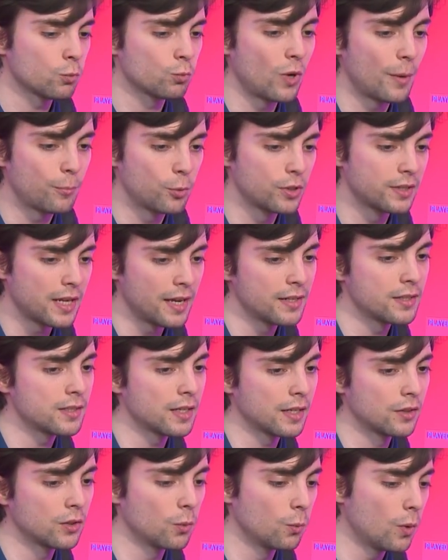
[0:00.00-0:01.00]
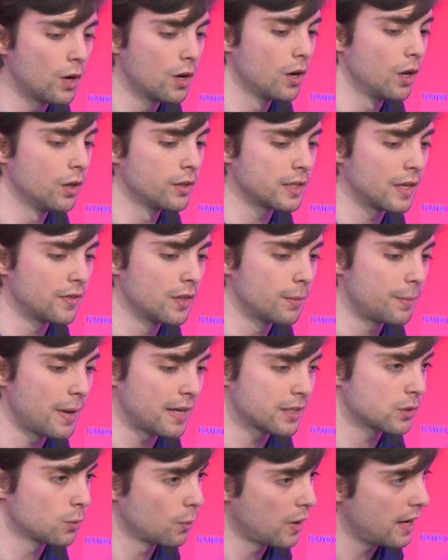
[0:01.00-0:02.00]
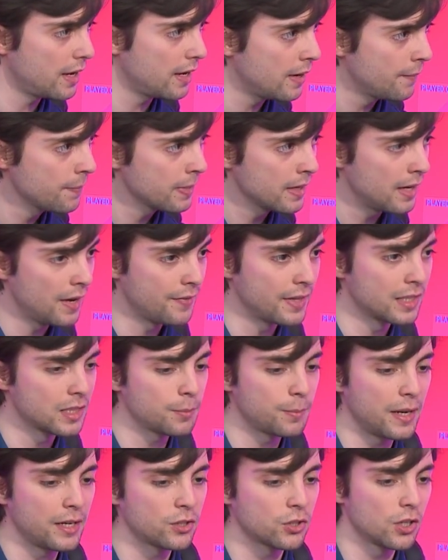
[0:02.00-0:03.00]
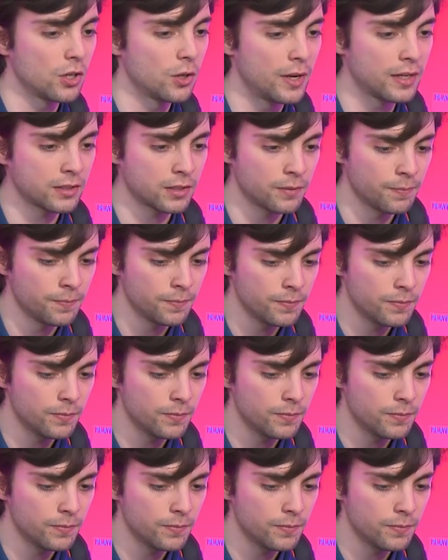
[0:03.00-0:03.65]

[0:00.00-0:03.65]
representing the world in the best way, and then Spatial OS